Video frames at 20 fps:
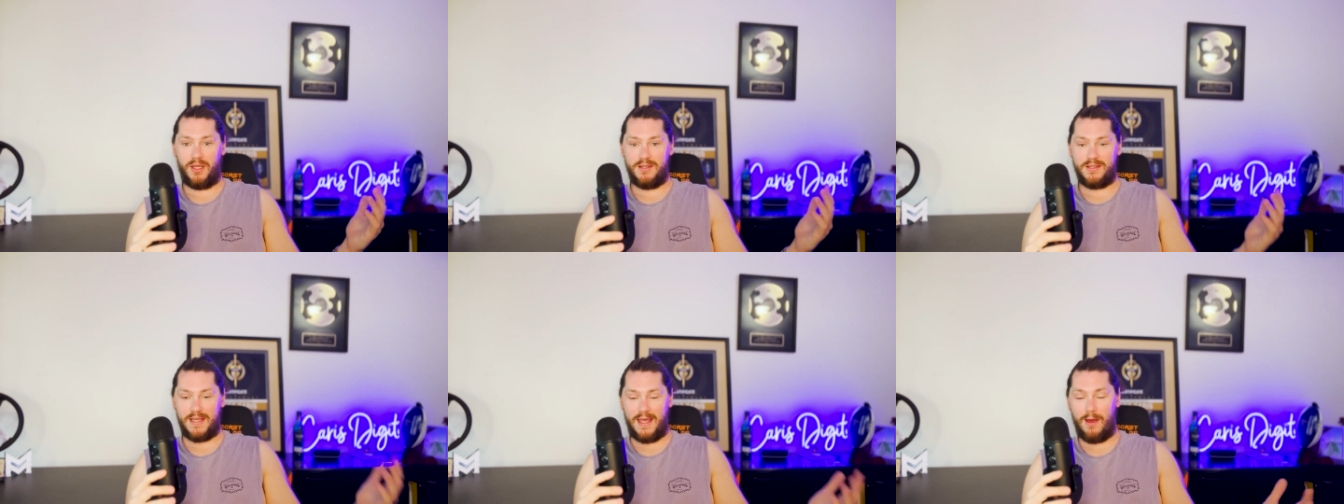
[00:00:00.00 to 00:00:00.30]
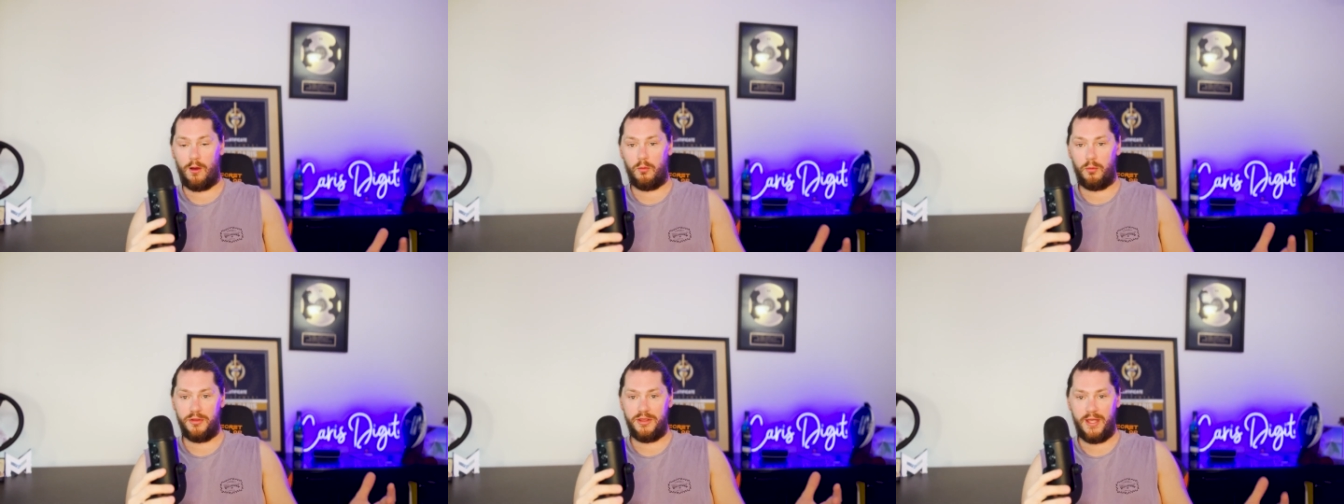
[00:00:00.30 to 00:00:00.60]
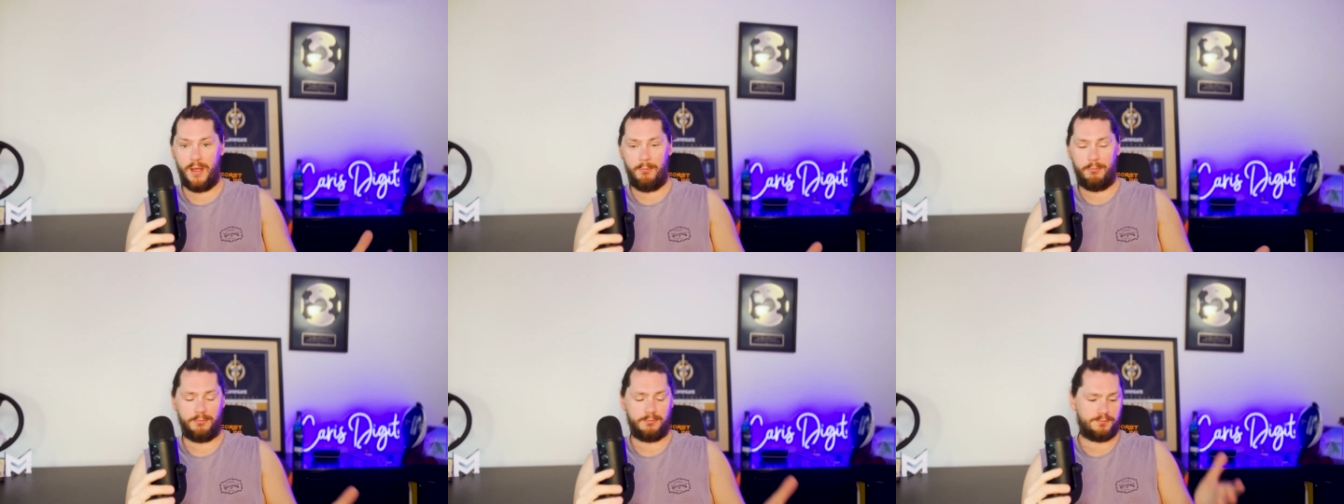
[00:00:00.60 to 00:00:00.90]
to help with
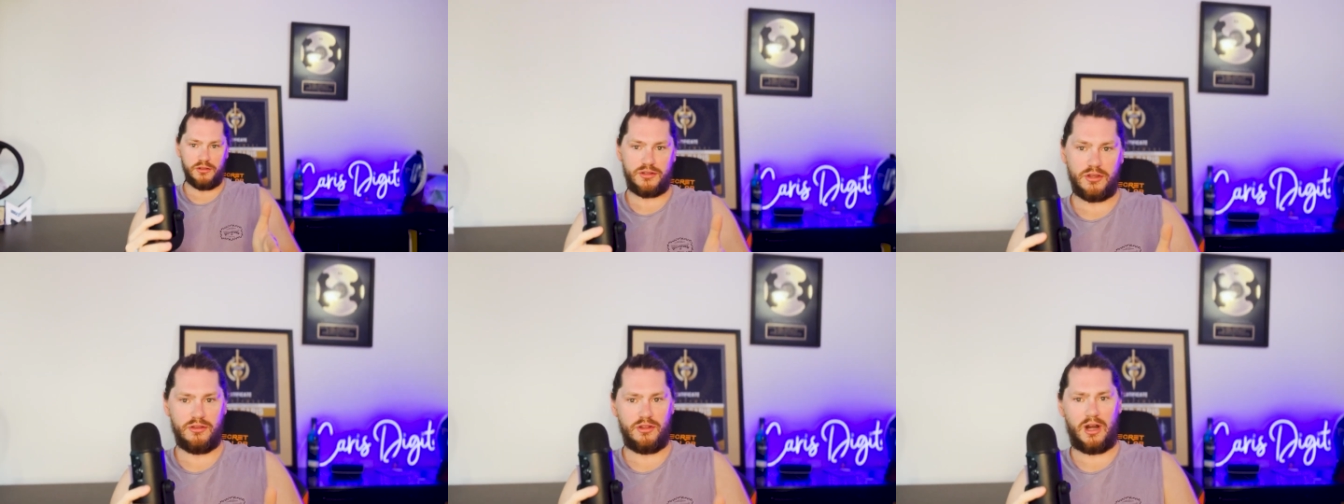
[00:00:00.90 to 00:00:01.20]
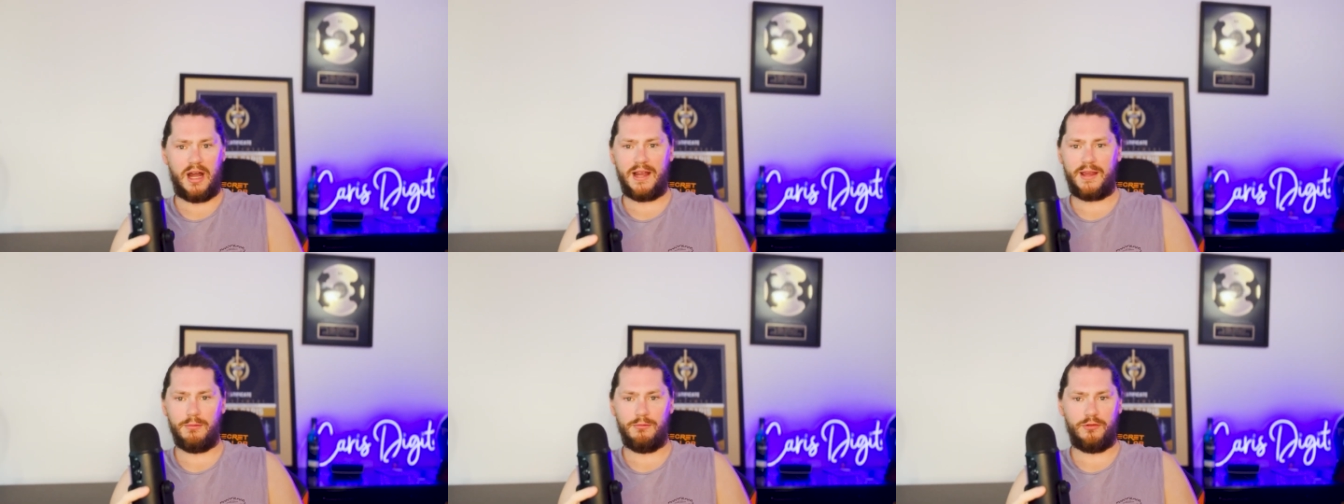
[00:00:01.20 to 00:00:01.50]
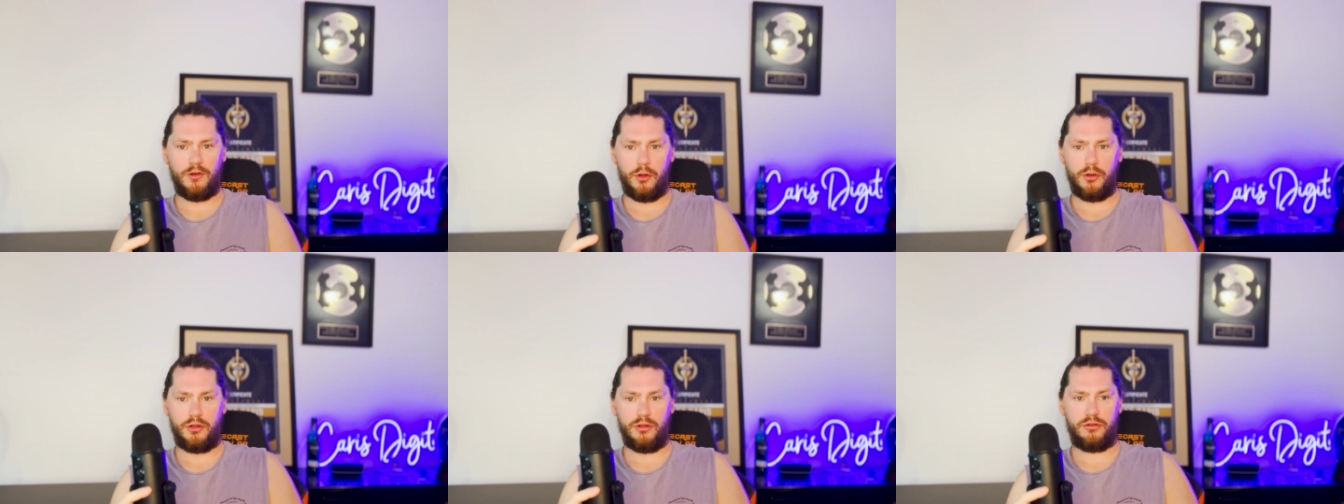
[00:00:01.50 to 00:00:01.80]
them so that I can
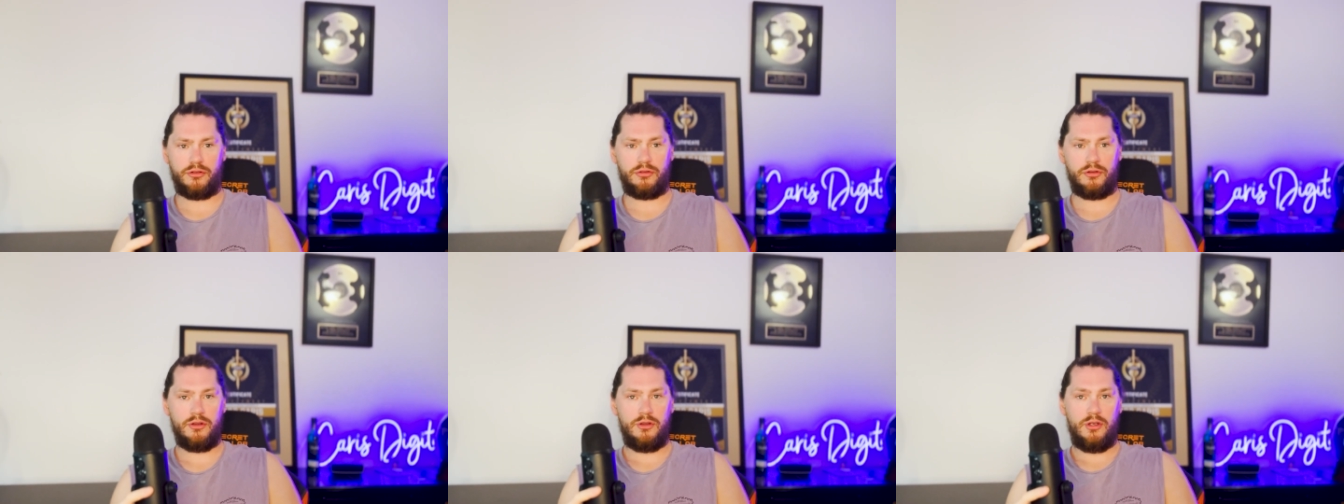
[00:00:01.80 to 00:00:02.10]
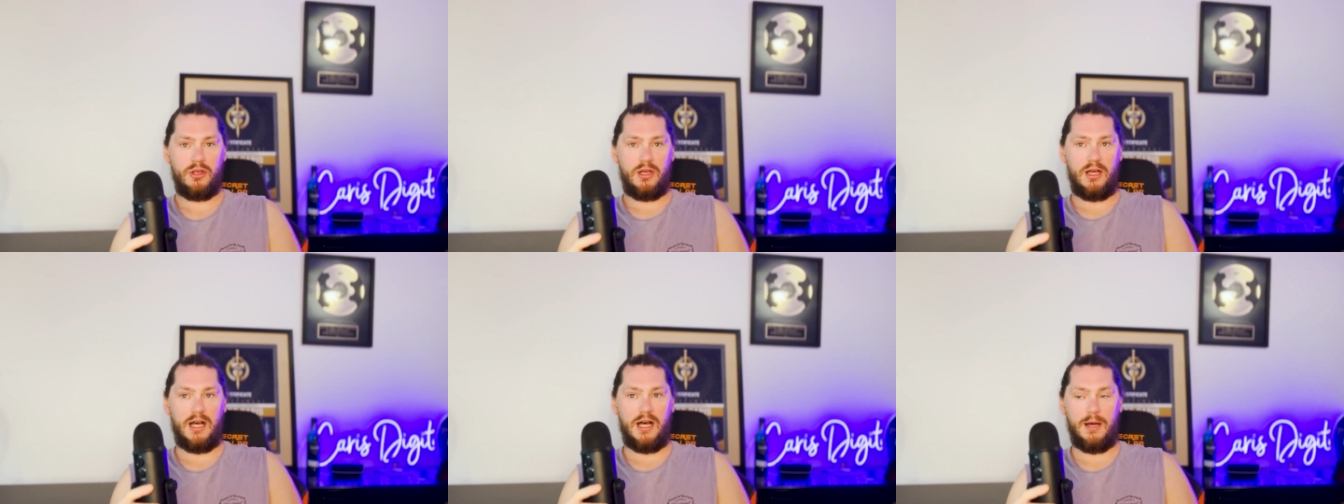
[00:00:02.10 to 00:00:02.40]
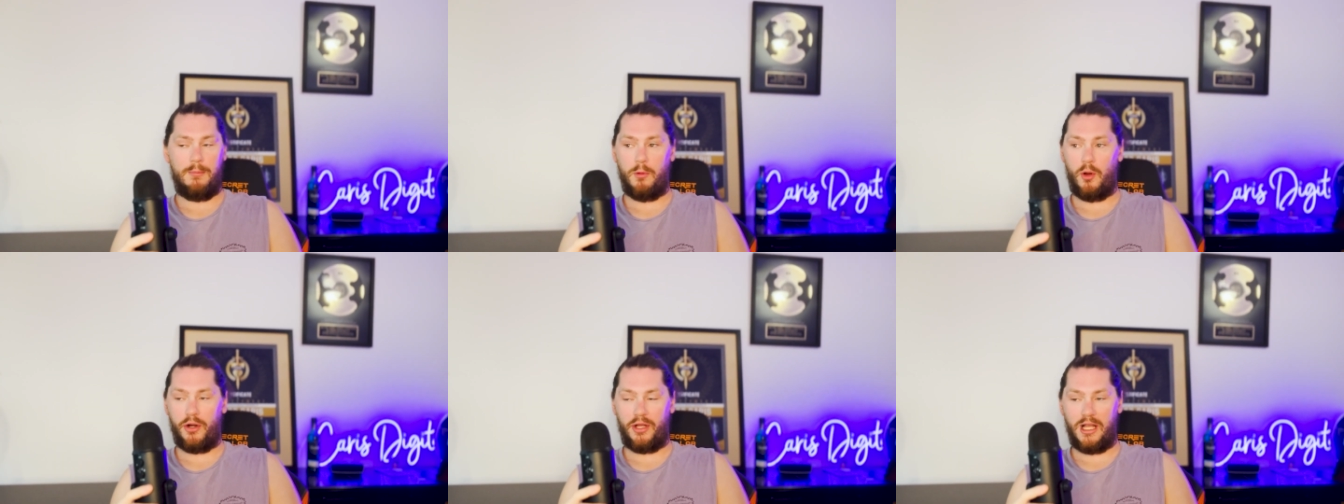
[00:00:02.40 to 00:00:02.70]
focus
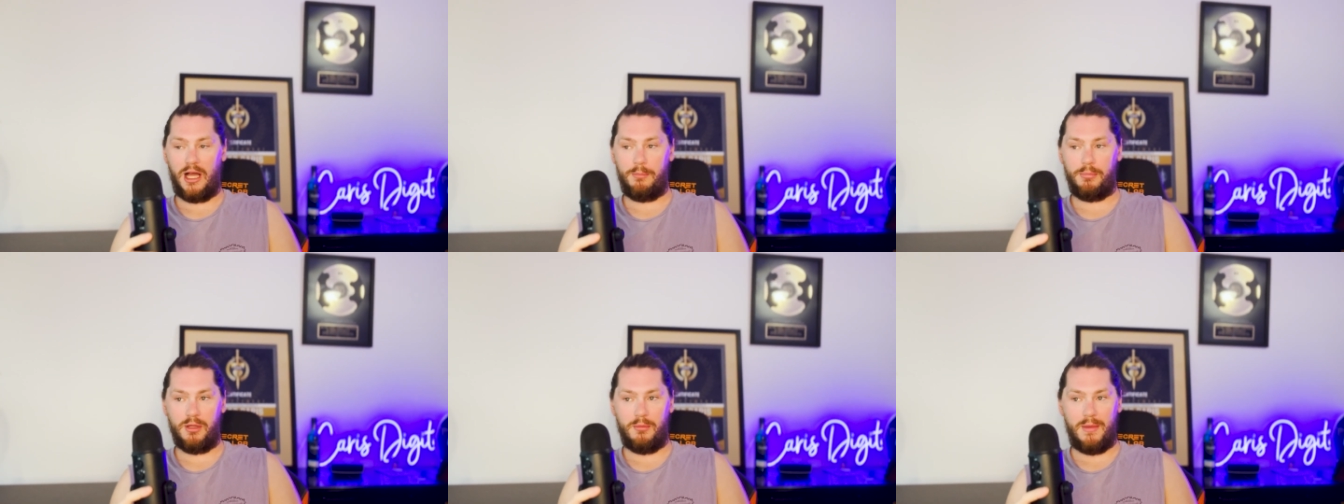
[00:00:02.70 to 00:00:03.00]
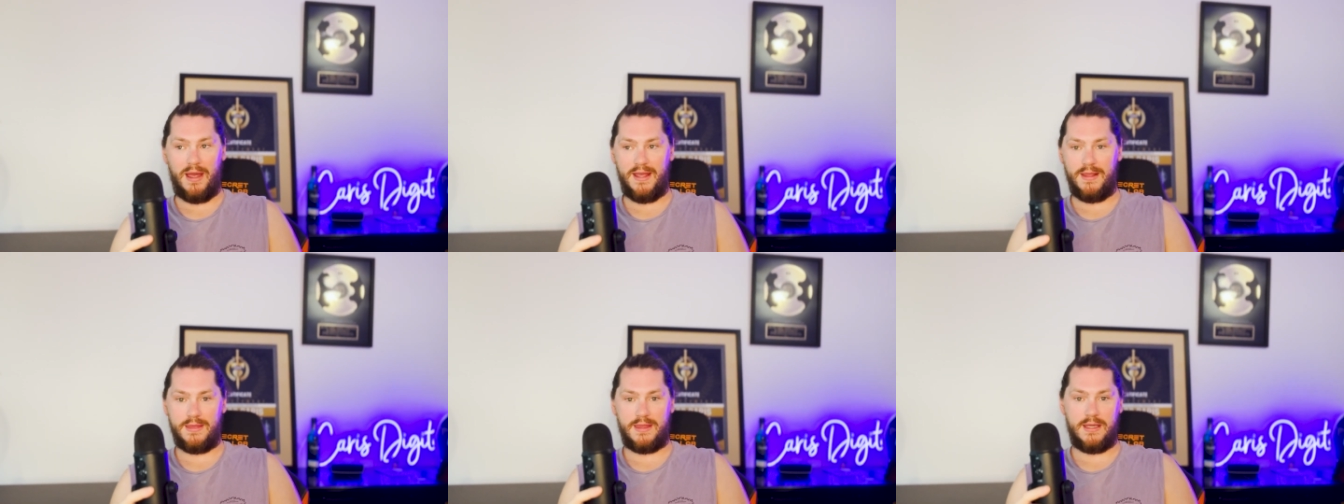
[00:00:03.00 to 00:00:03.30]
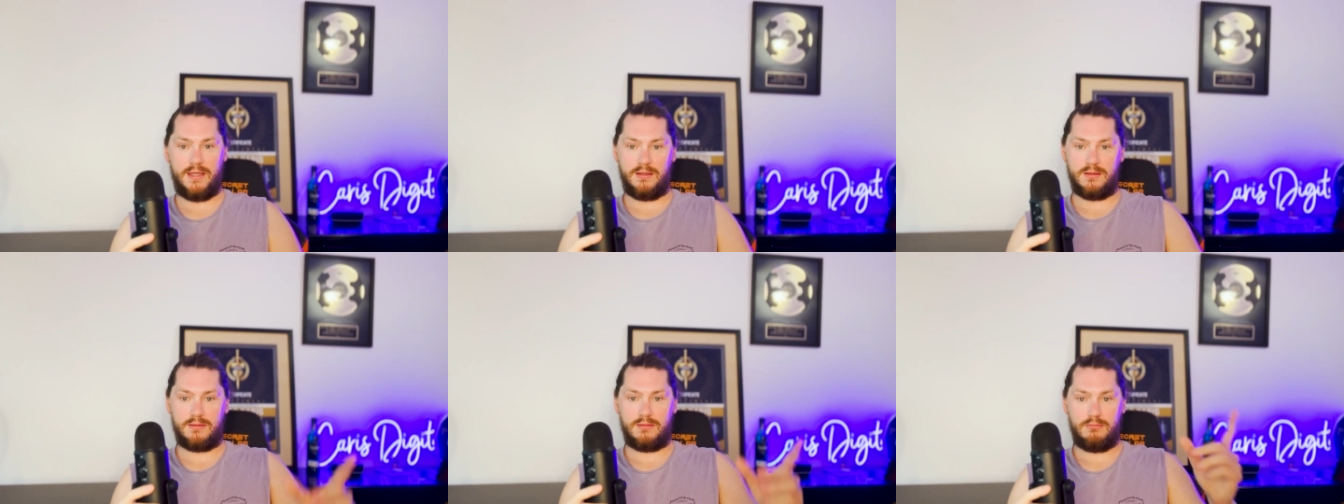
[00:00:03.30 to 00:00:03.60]
um, on a couple of main
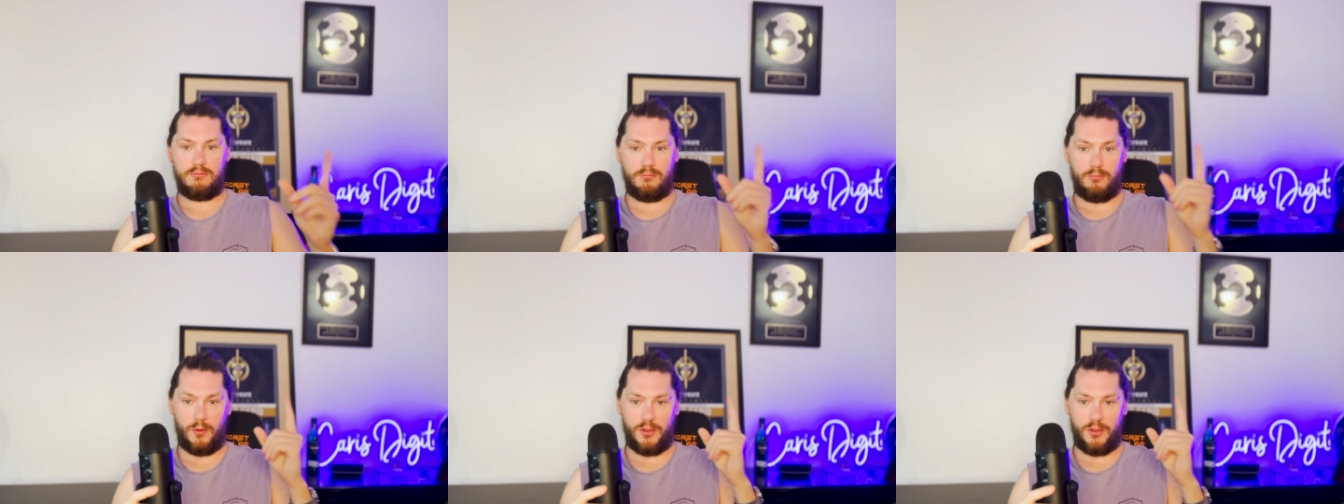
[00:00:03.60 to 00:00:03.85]
things,